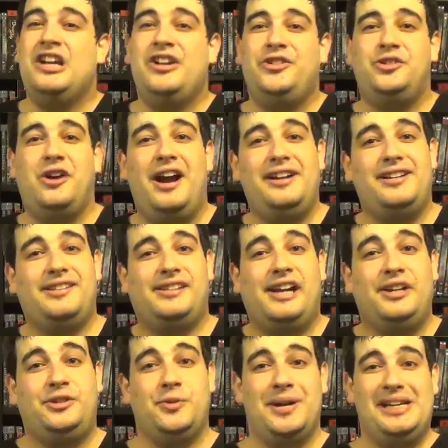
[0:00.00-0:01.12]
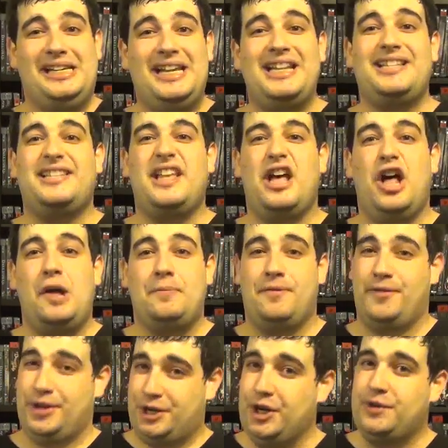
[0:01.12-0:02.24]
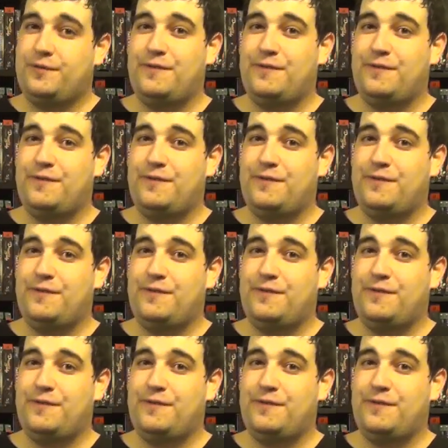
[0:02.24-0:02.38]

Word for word: so I decided to enlist the help of a good